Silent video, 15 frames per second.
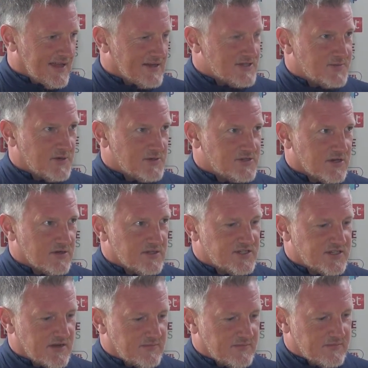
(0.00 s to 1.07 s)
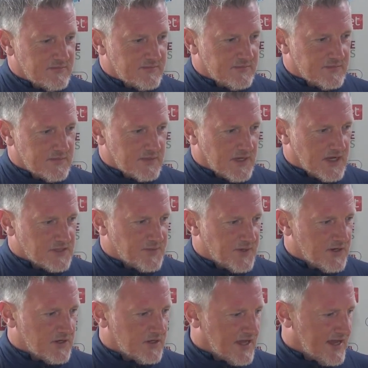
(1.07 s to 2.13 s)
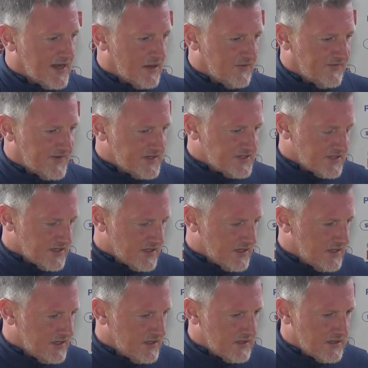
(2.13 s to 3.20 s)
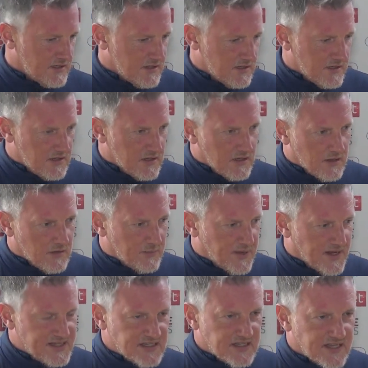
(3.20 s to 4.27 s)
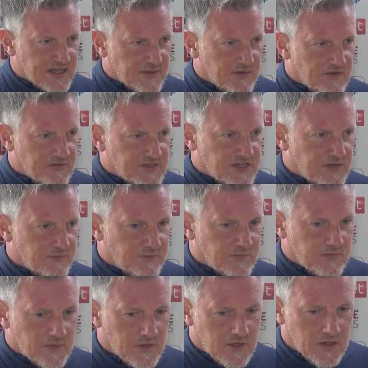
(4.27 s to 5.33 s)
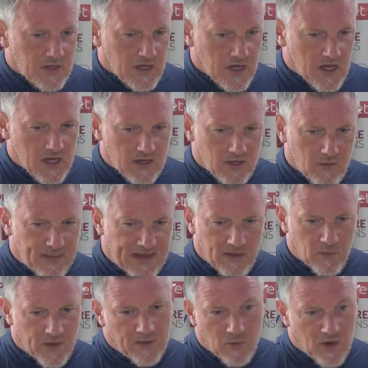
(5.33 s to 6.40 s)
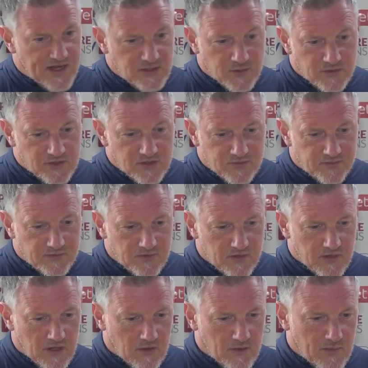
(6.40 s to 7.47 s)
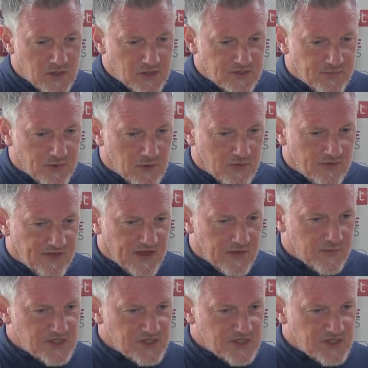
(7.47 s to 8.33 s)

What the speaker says: Yeah, I suppose so. It's been a good day at the office. The pleasing thing, we've obviously got back to winning ways, which is the most important thing.